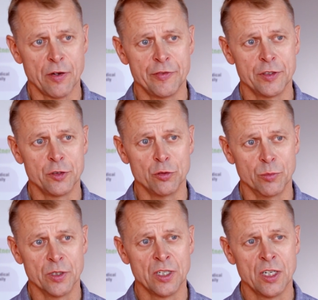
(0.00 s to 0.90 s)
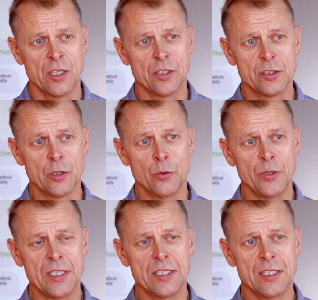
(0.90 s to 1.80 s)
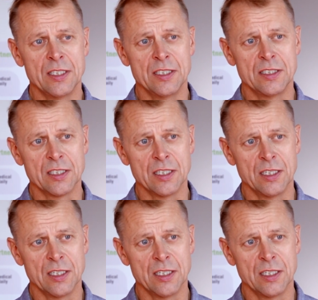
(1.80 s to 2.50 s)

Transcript: of the tumor. So it is